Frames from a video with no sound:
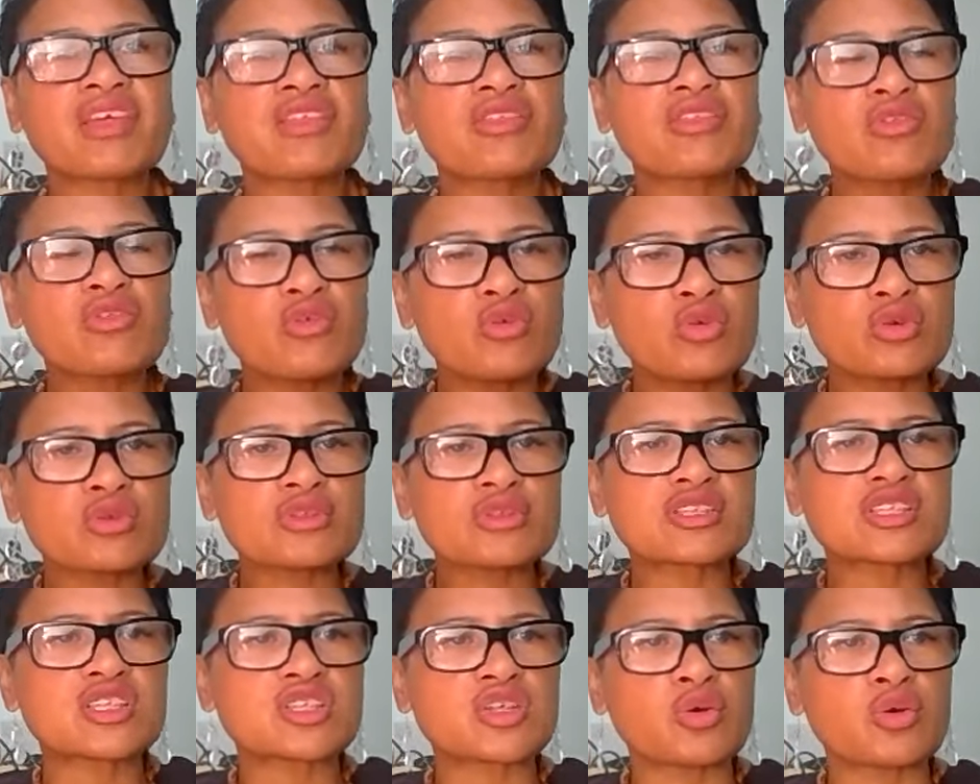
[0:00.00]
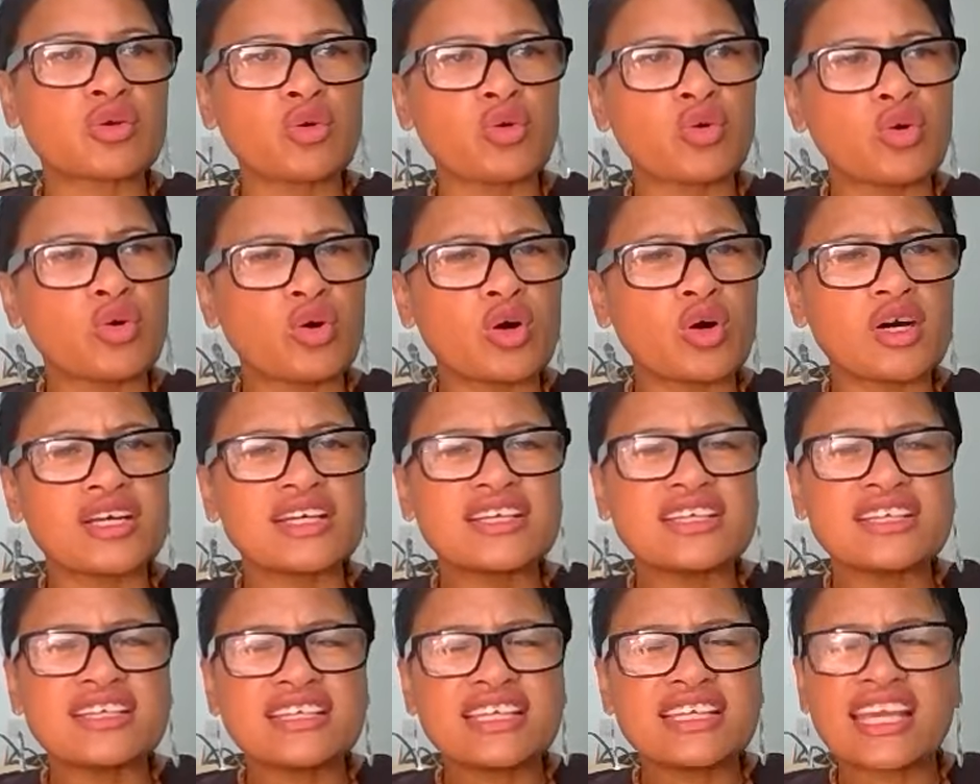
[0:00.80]
thoughts or
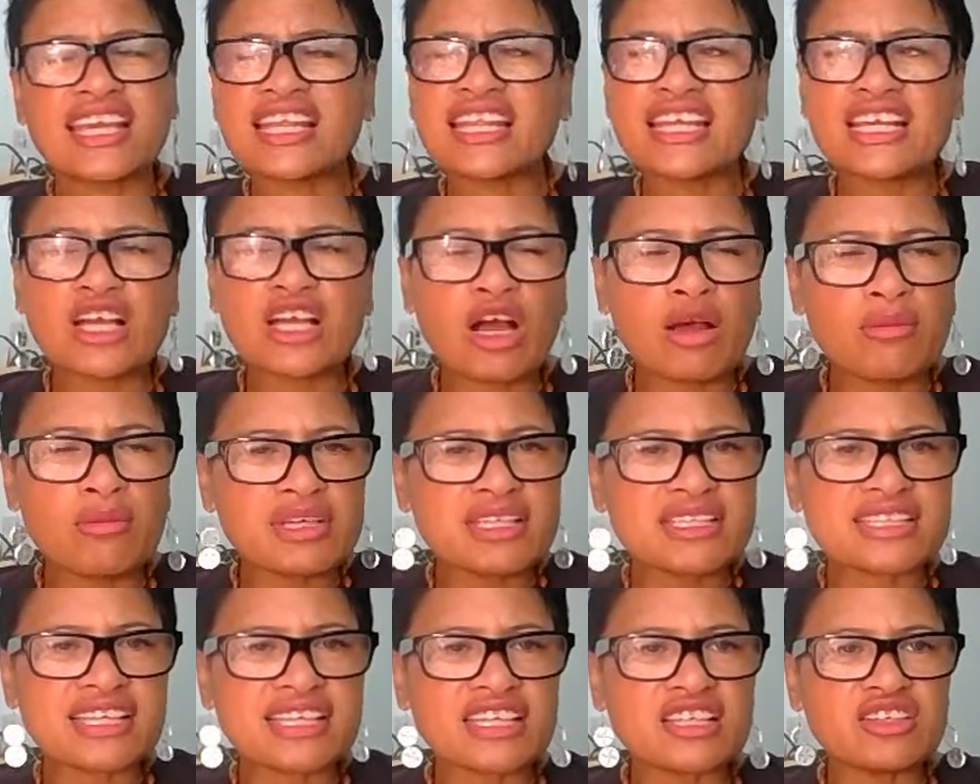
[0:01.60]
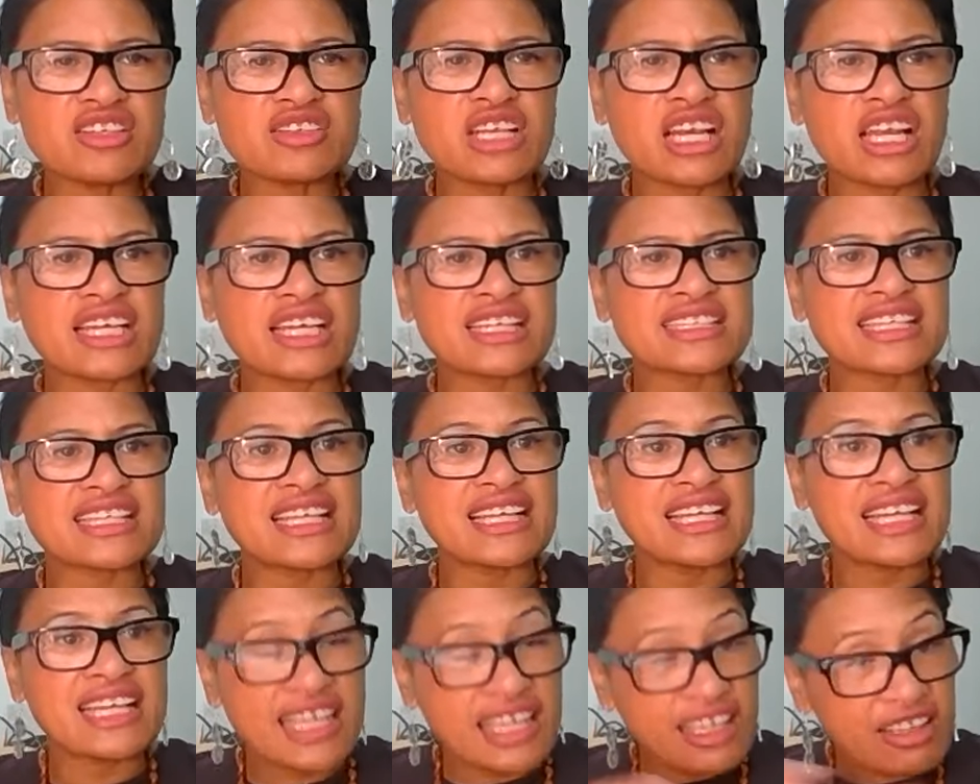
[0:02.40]
any comments that you'd like to
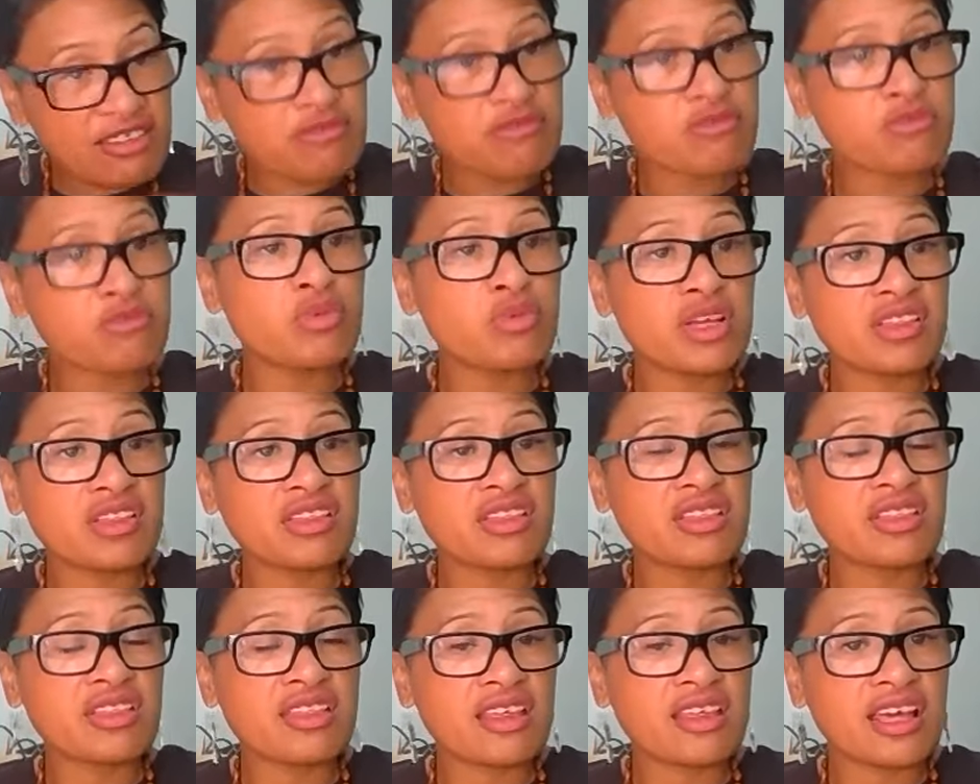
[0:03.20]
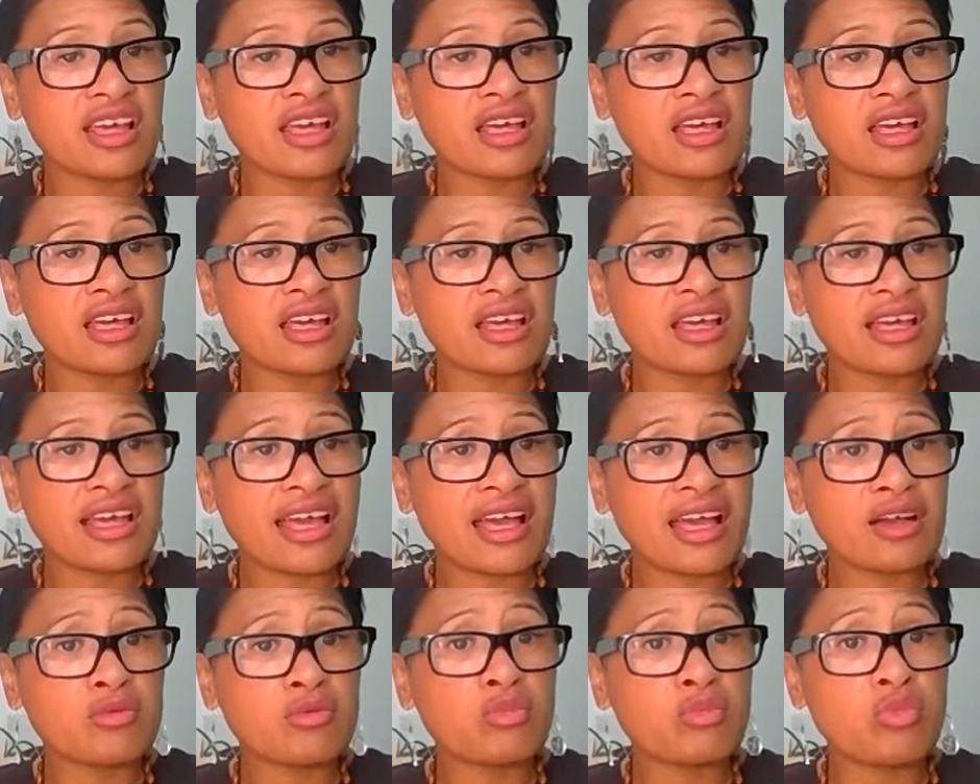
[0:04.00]
leave with
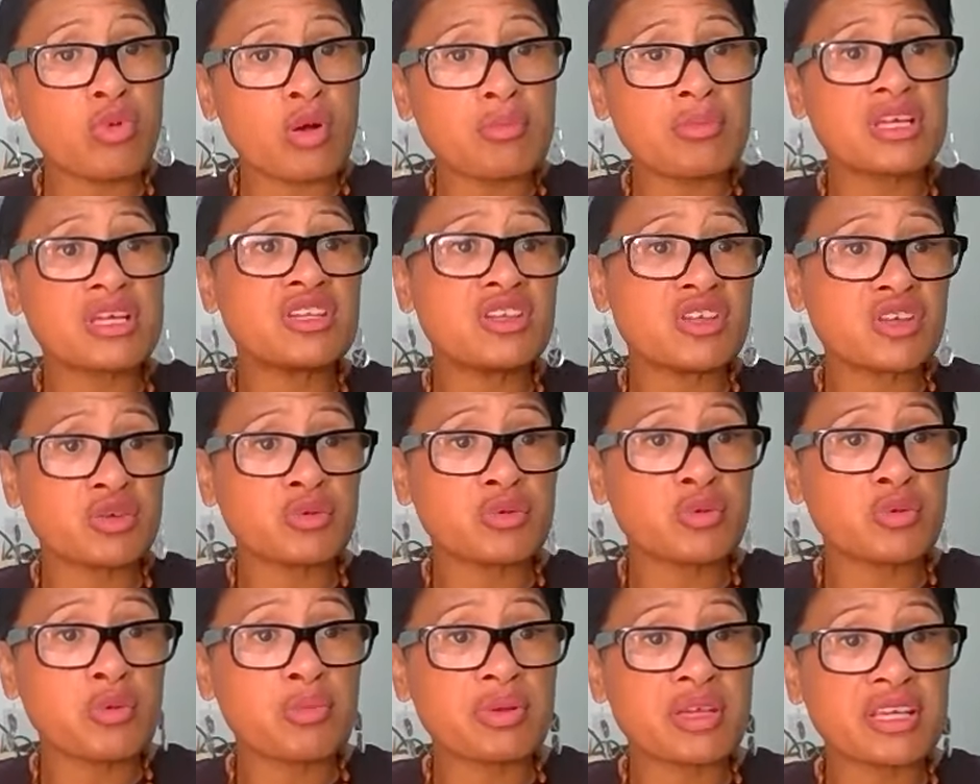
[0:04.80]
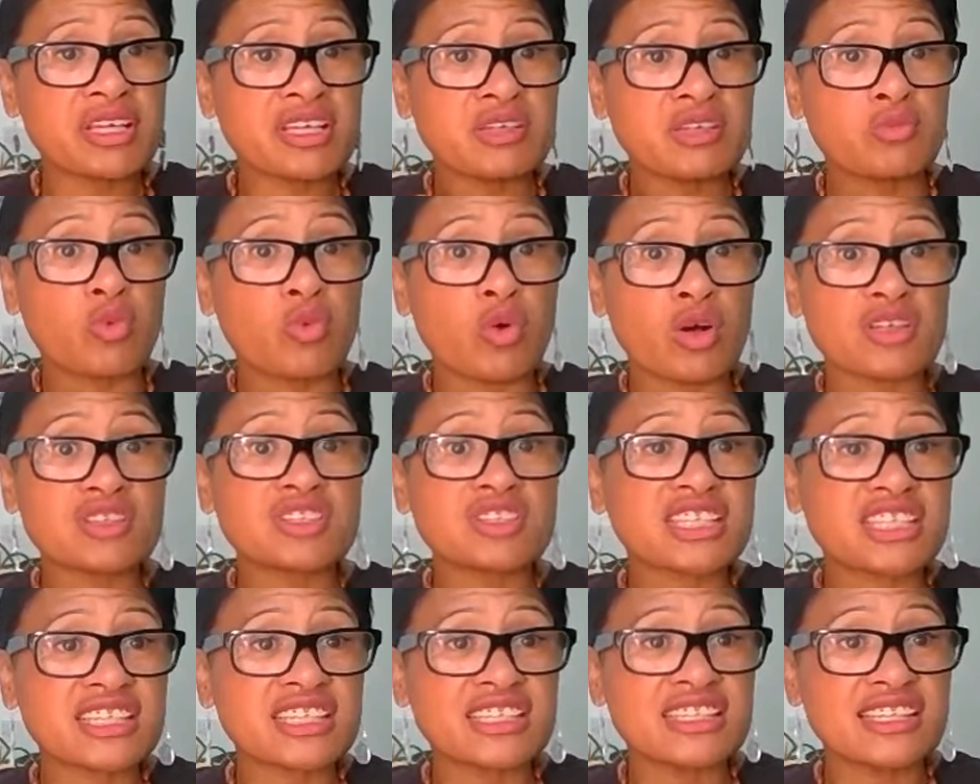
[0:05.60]
our women who will be
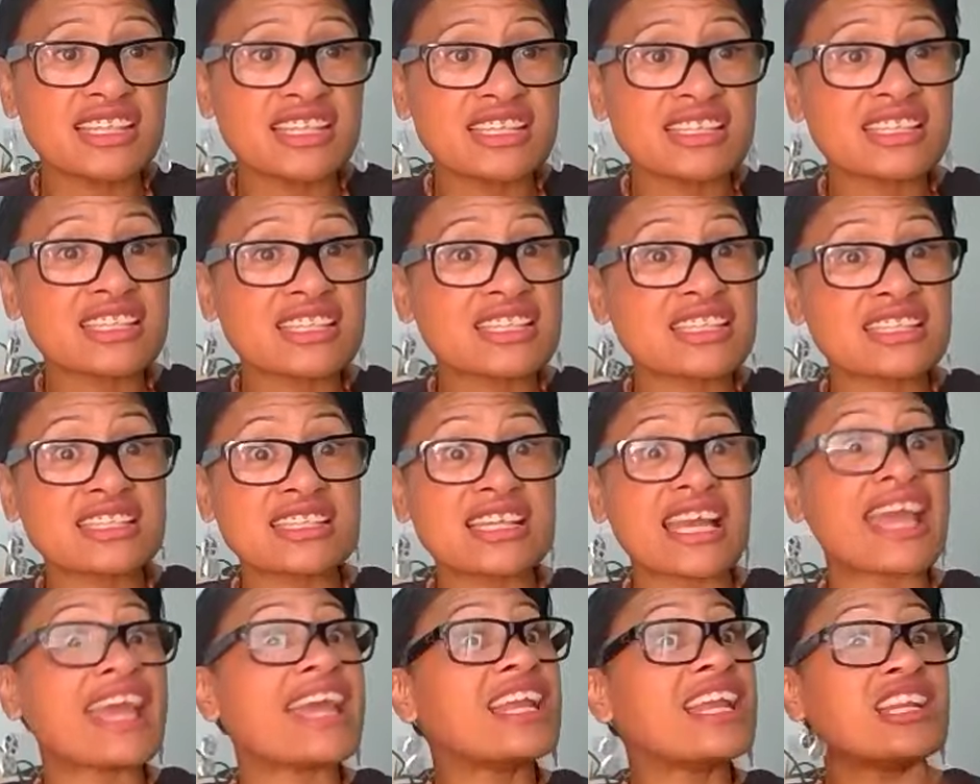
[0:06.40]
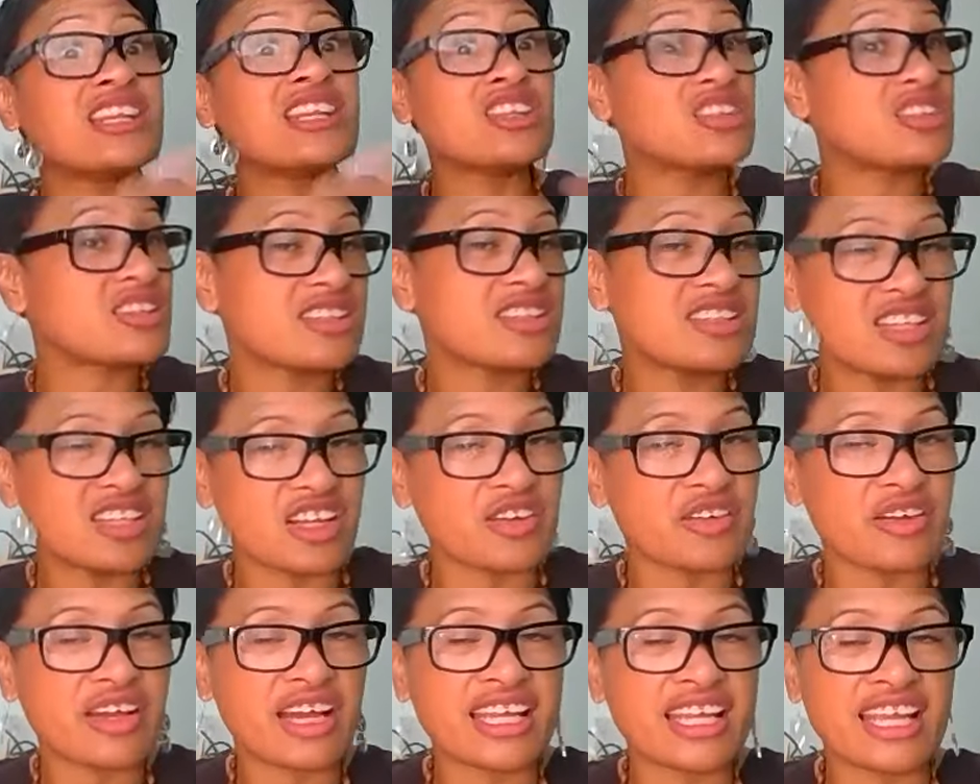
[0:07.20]
watching this and, you
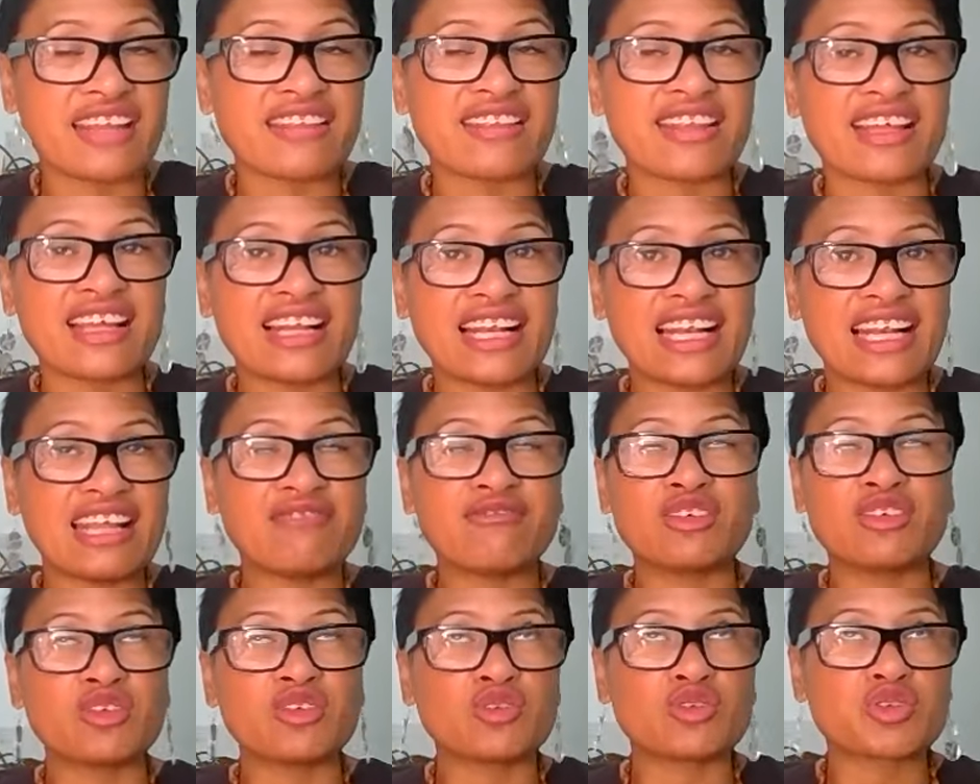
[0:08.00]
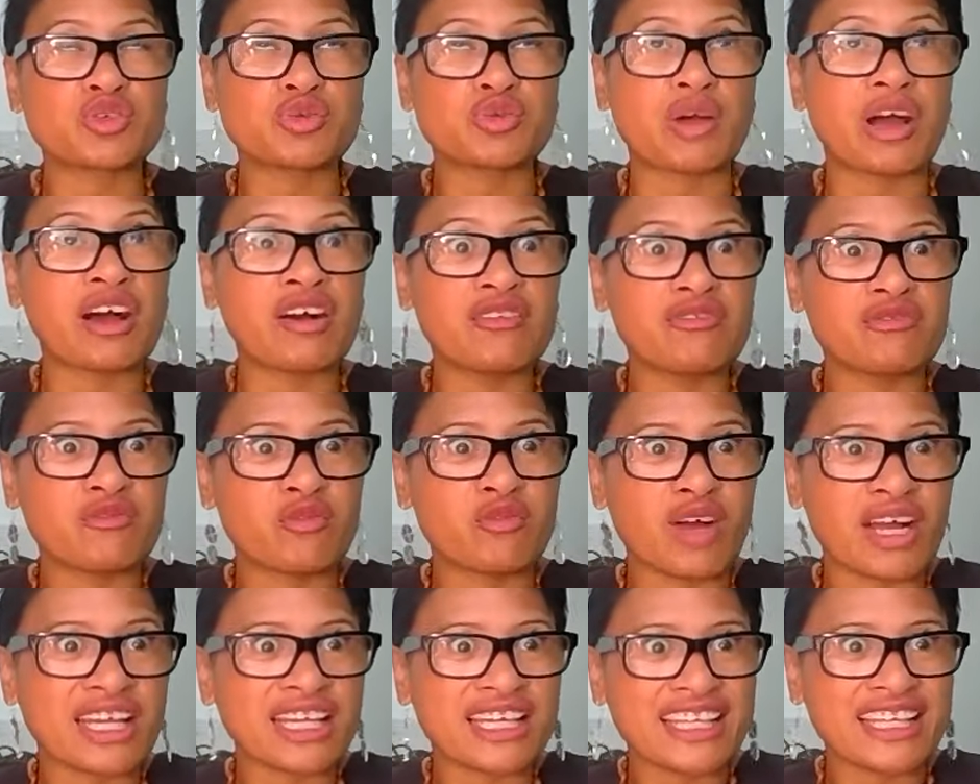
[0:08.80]
know, another 11 or 12
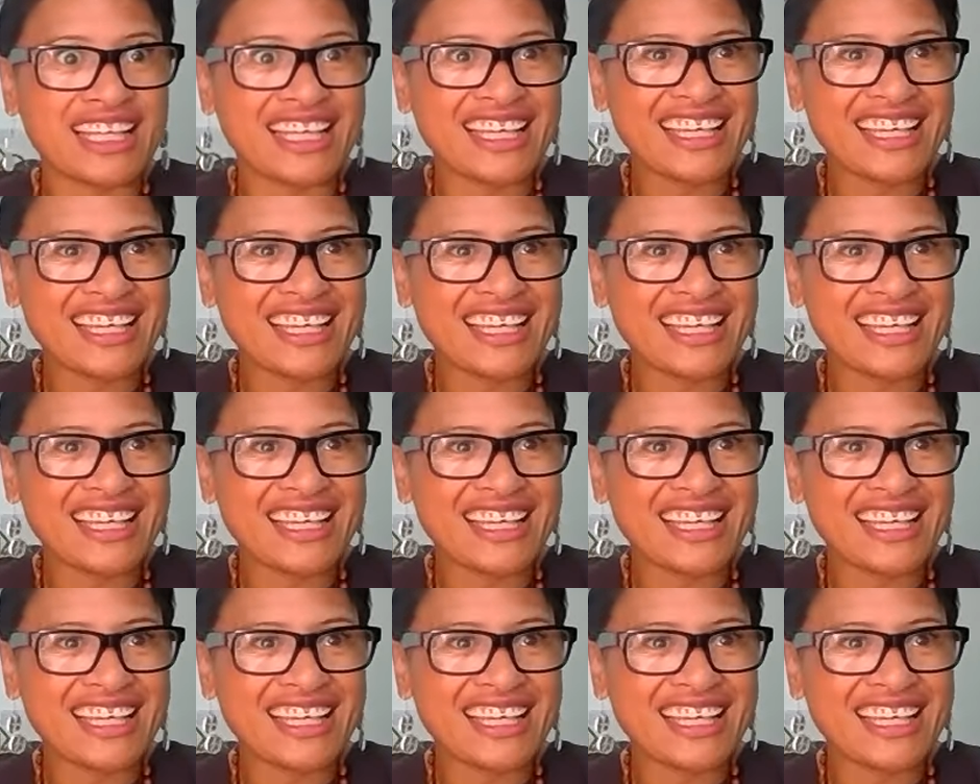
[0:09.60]
wahine?